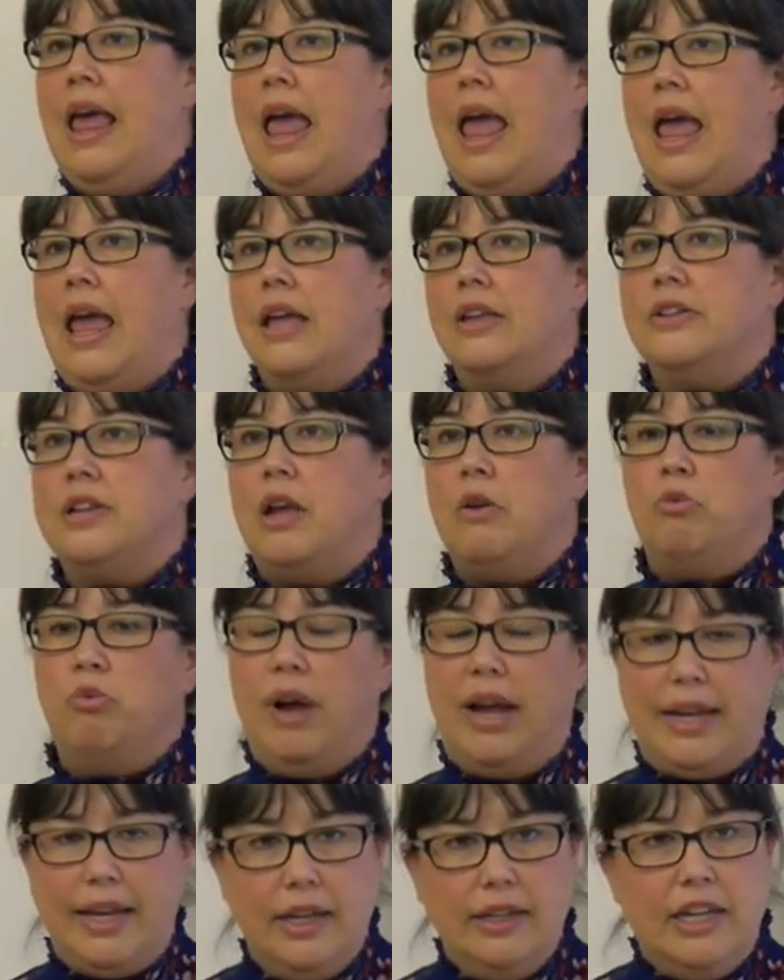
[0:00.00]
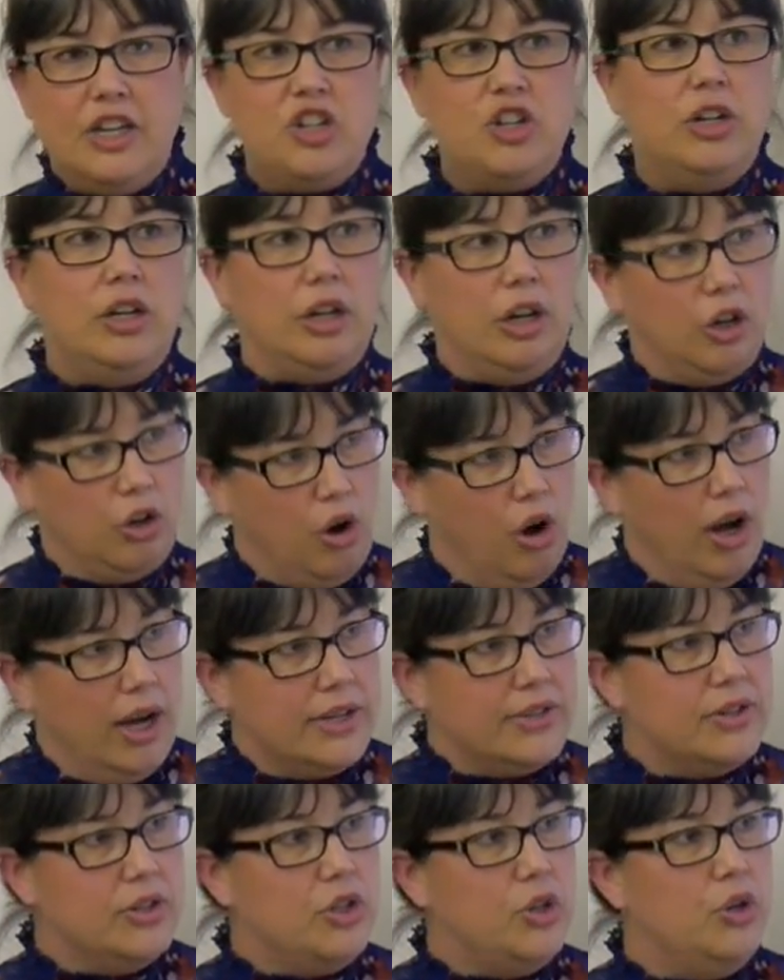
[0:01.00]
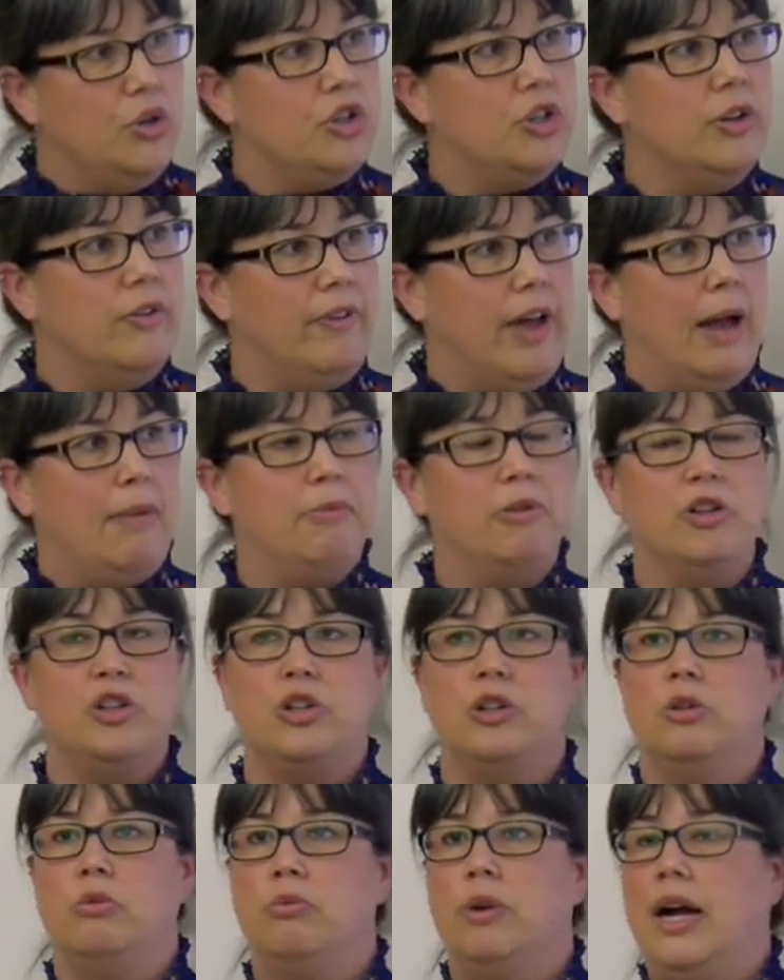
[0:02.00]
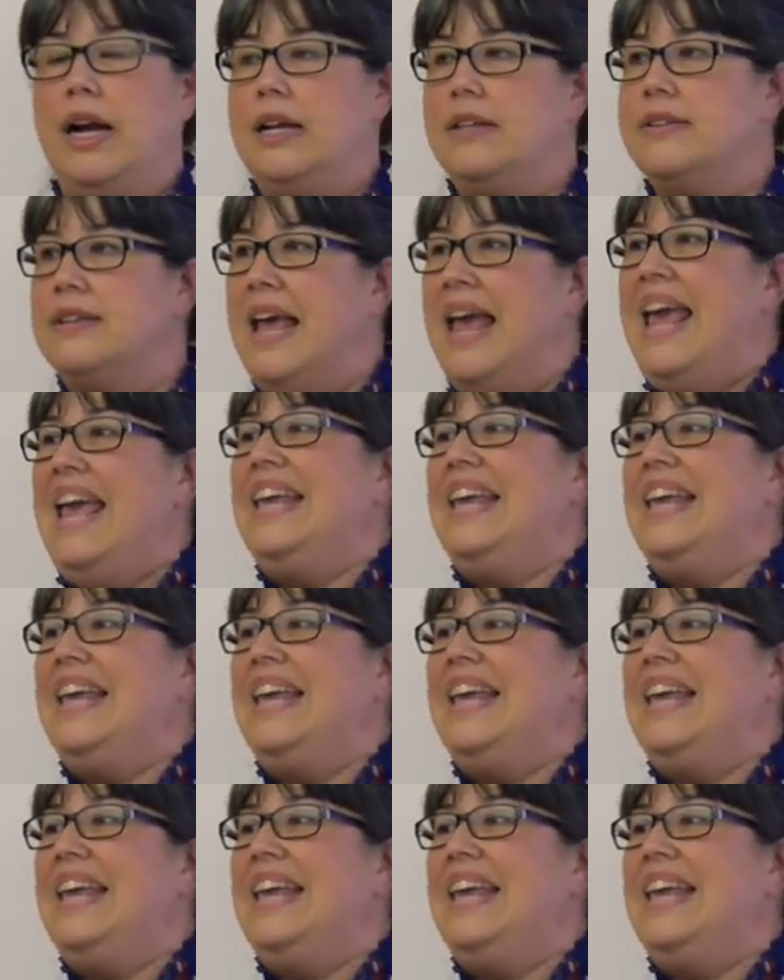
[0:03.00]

and a recognition in our Constitution of Aboriginal rights.